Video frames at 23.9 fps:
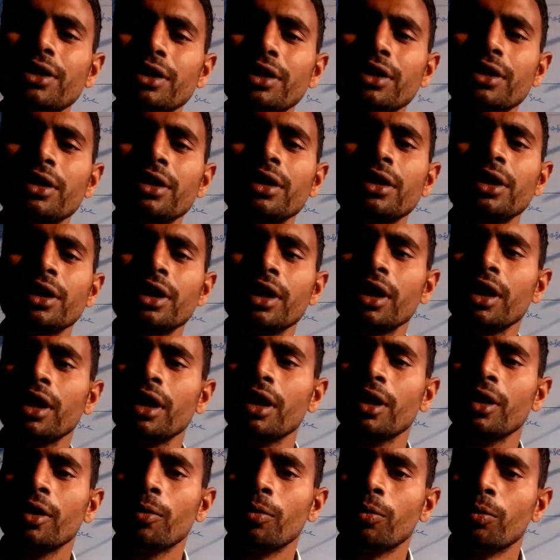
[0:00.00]
the
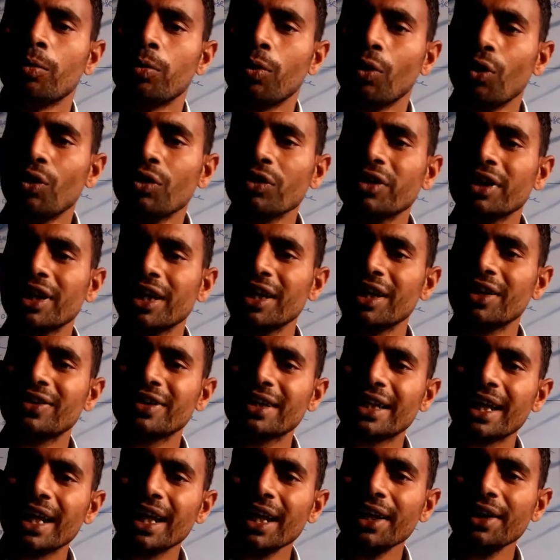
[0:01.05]
bones
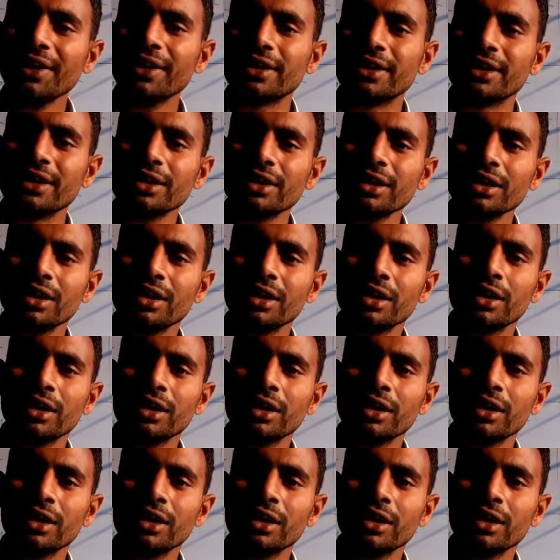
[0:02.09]
skeletal.